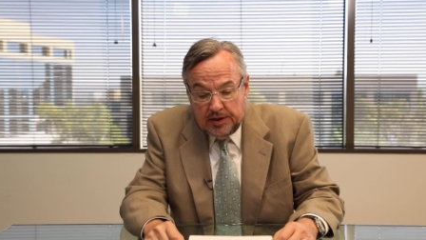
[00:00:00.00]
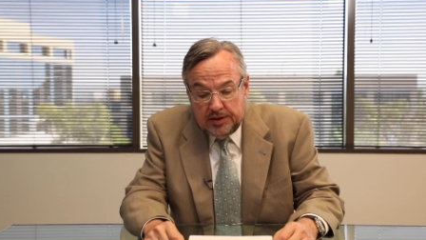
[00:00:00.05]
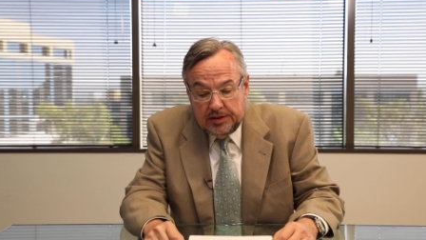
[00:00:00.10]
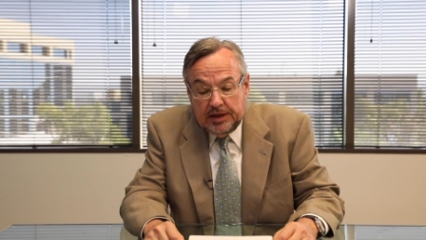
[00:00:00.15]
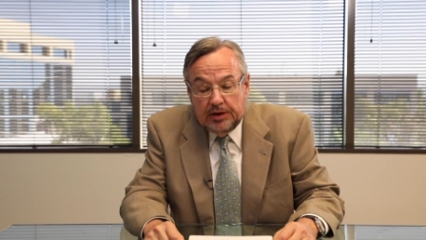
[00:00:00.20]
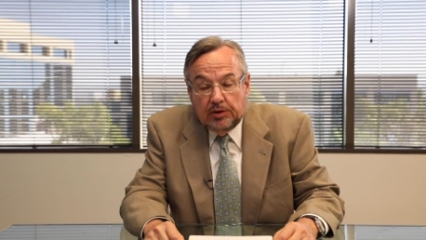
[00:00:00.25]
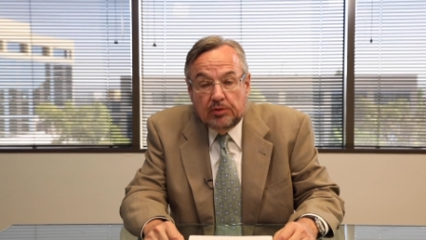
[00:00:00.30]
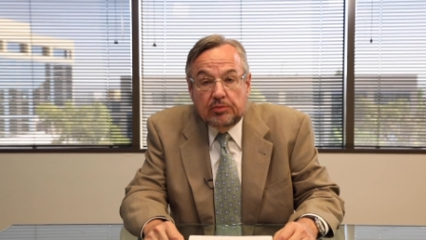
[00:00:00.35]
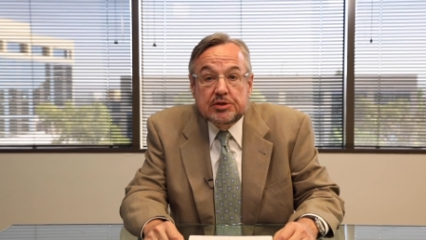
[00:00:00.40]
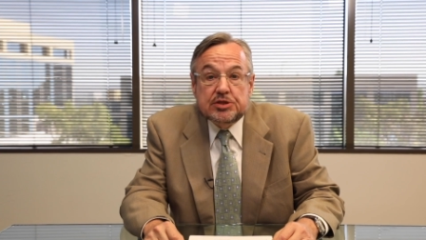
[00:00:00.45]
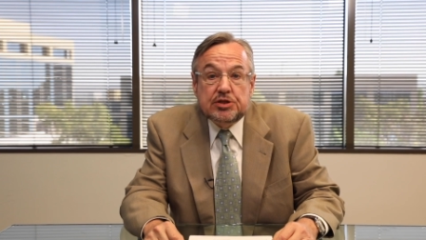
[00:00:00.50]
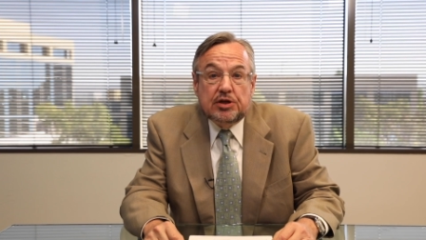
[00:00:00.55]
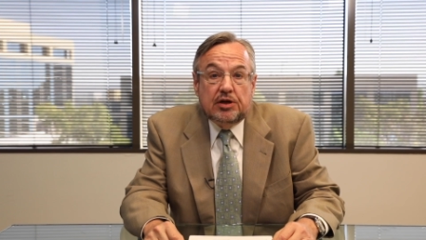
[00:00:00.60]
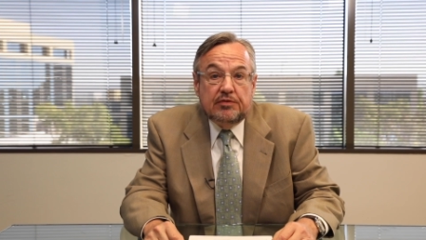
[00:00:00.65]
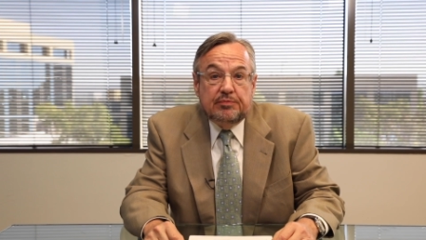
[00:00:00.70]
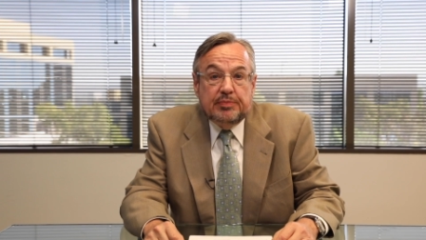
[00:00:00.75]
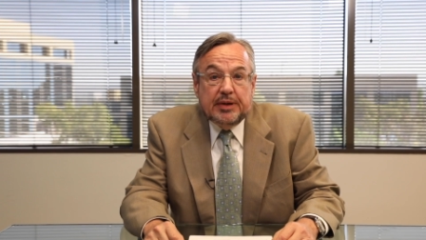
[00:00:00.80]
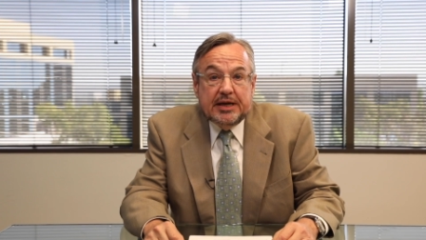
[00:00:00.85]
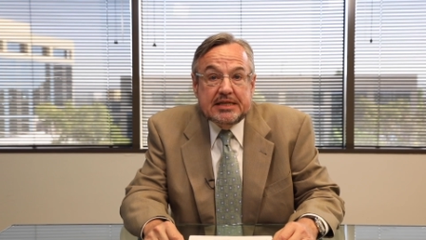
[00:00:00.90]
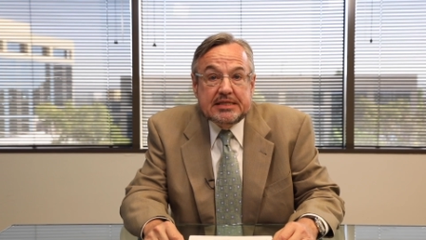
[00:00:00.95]
They're
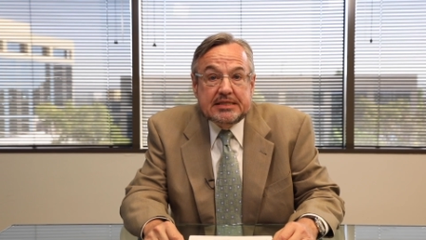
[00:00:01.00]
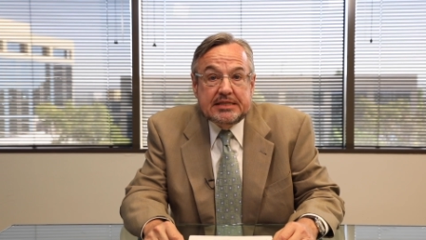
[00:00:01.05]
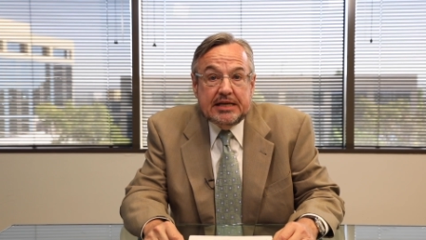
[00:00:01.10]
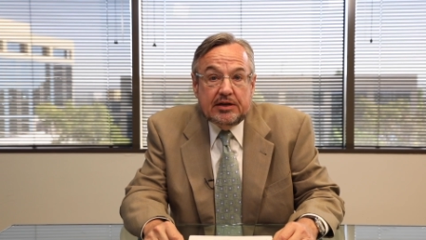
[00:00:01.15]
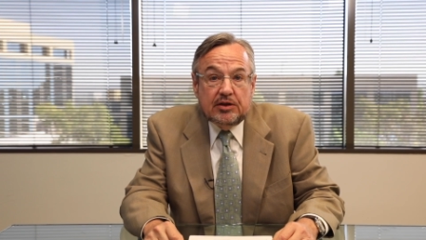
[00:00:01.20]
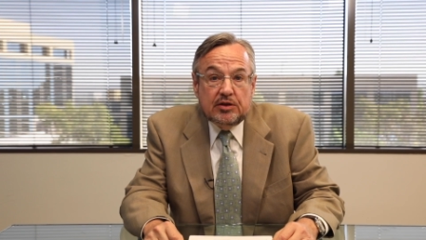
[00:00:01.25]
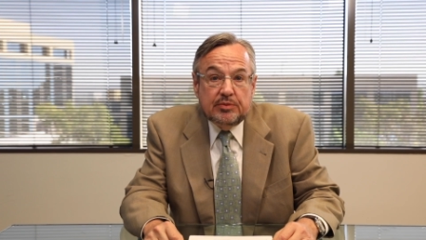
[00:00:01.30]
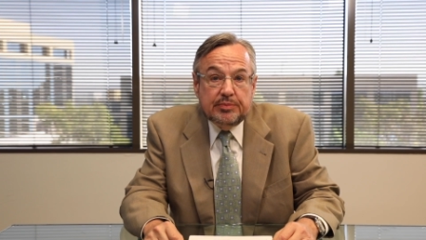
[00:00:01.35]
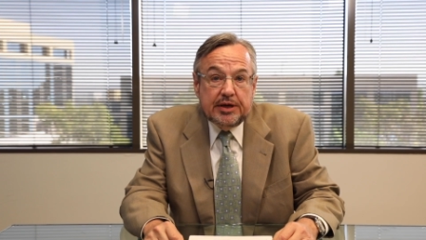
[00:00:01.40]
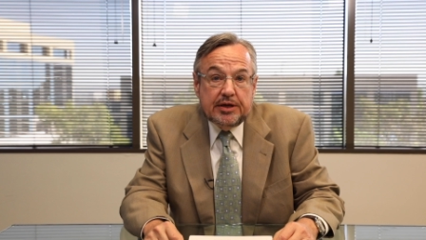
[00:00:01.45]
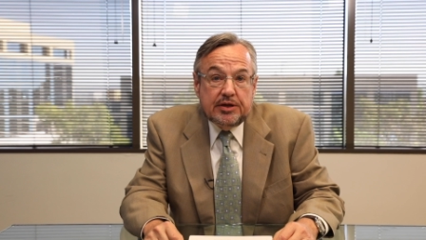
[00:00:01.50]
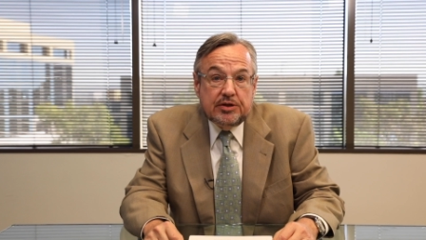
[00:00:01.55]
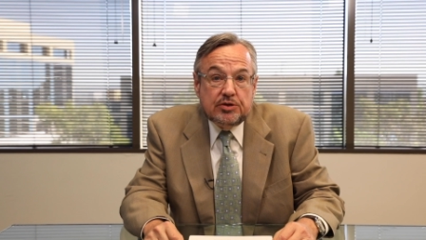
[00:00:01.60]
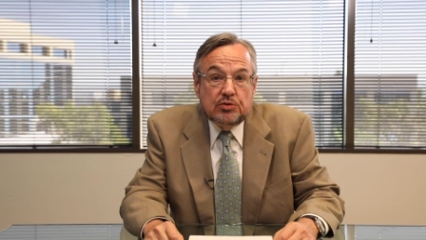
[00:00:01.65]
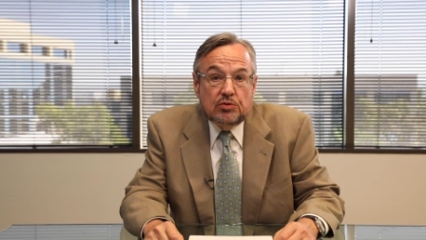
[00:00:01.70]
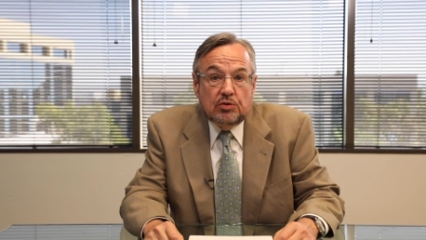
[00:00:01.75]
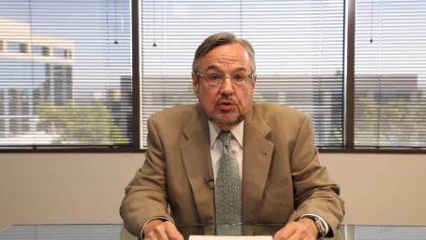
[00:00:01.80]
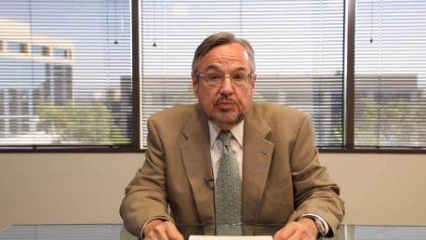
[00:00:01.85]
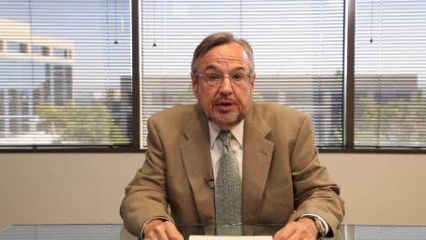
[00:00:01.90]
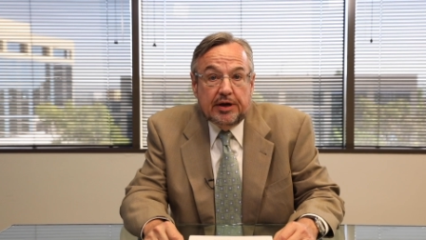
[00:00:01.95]
resolved by
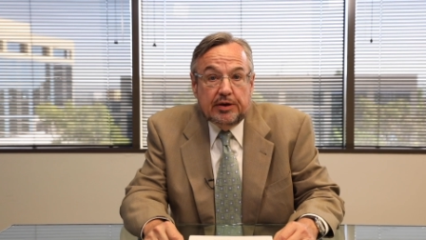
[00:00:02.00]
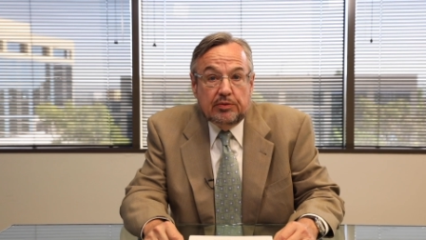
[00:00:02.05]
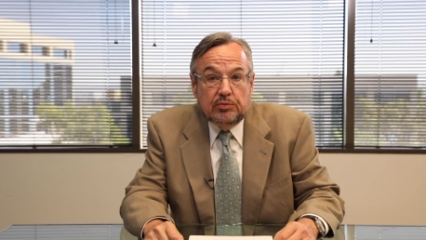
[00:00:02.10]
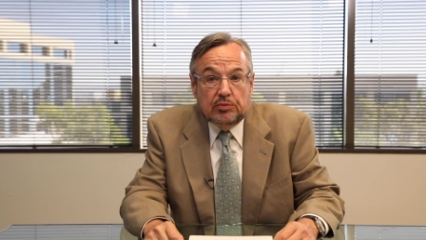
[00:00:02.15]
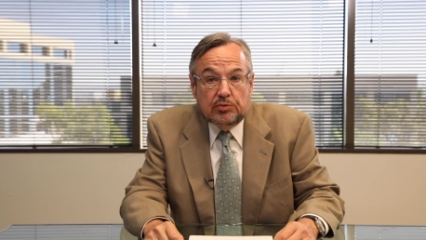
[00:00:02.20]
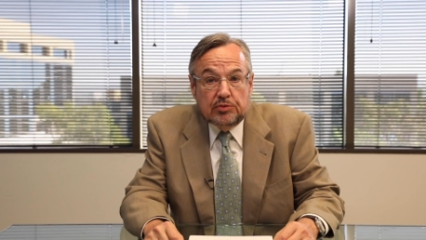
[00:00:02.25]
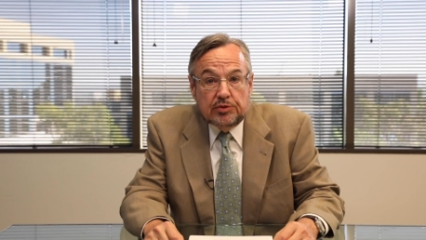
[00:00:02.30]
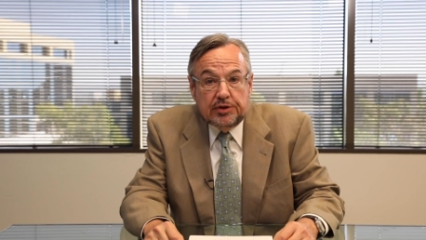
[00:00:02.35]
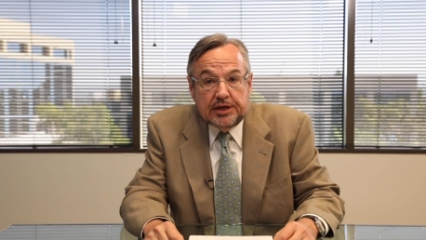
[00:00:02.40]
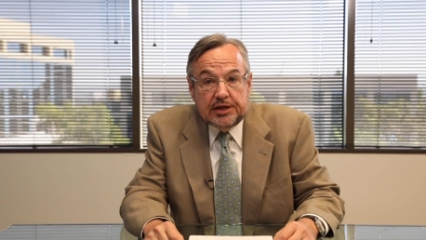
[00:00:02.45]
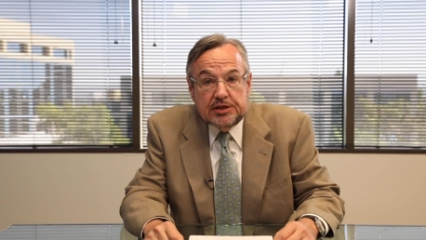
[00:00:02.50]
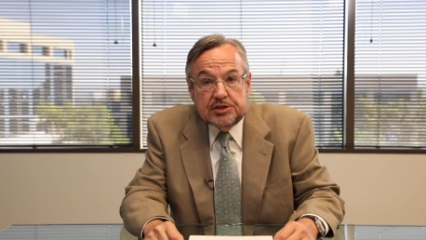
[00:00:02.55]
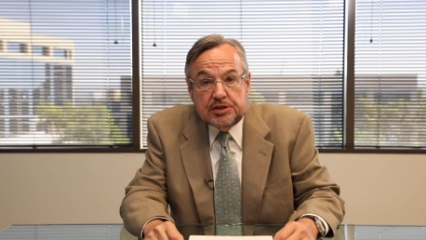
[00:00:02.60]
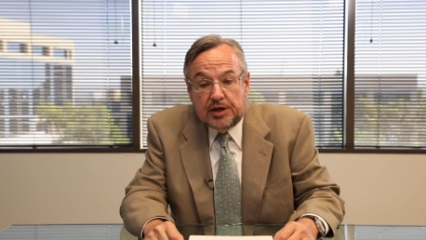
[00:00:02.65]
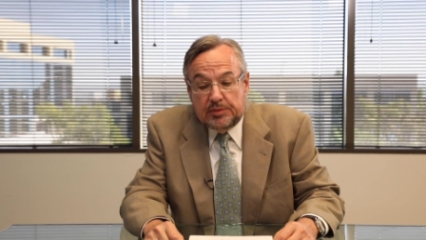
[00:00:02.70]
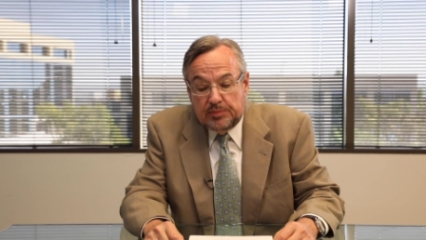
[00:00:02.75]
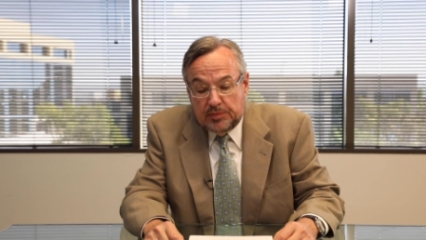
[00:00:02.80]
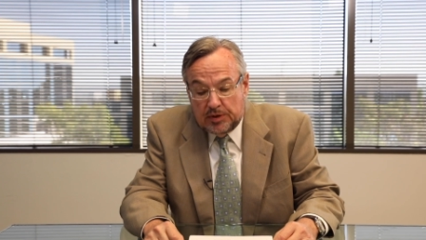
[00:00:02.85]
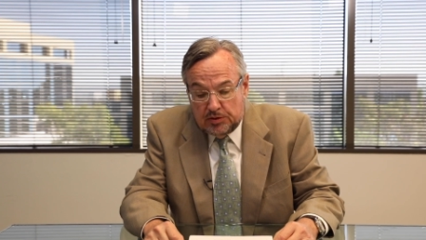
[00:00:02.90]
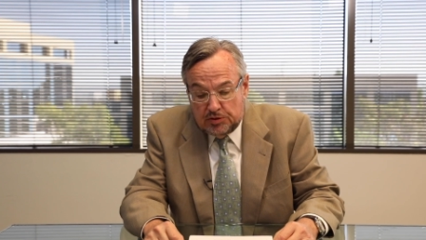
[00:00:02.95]
settlement or by rulings
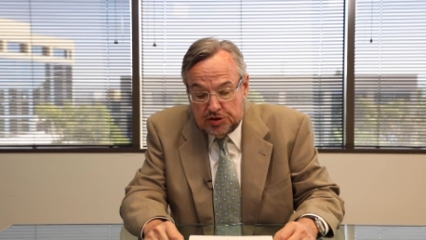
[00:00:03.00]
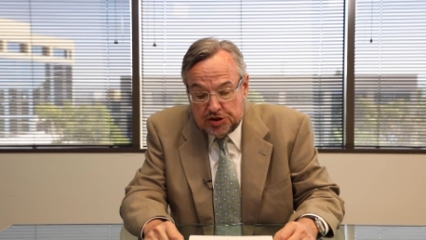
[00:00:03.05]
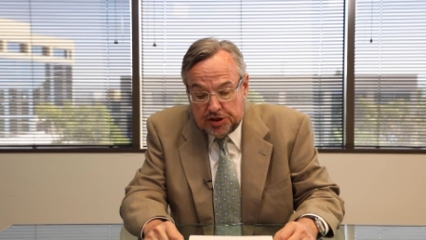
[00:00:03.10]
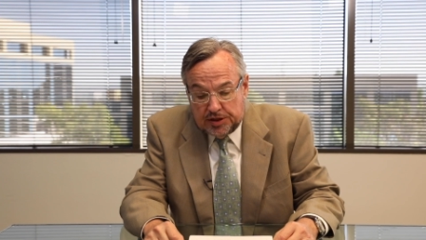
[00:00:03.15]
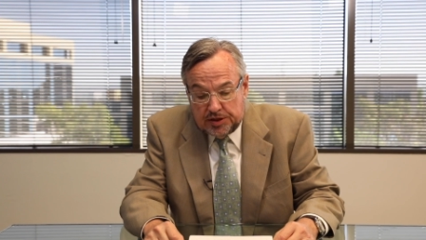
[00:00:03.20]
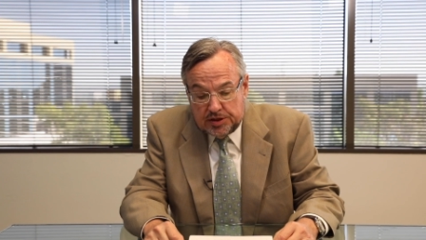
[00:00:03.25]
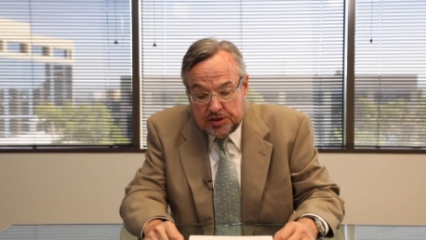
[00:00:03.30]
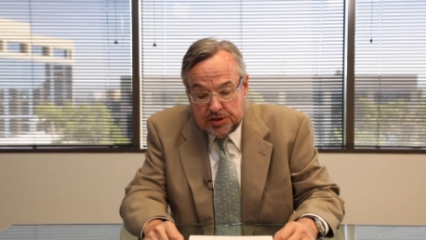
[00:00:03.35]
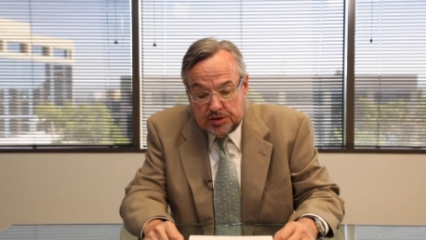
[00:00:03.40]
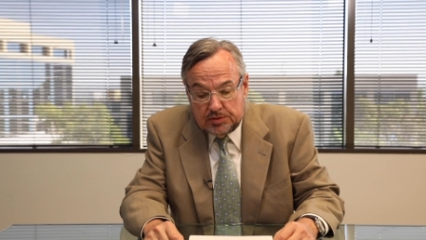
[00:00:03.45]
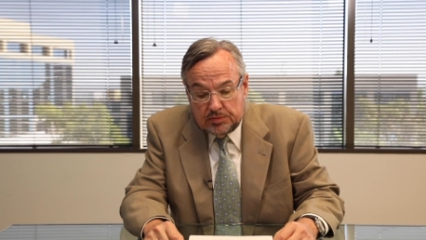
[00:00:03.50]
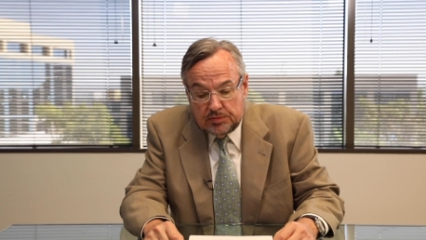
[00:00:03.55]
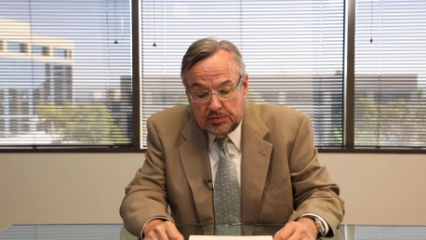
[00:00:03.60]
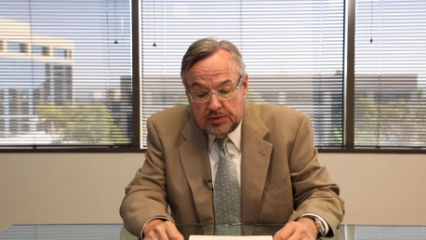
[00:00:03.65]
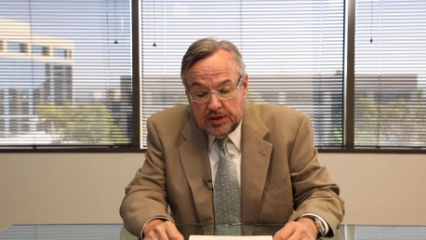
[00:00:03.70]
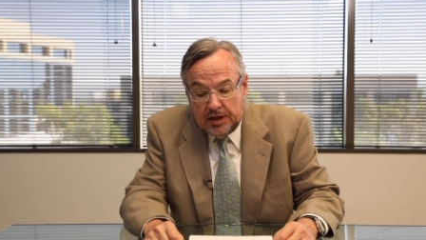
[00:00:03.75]
on motions.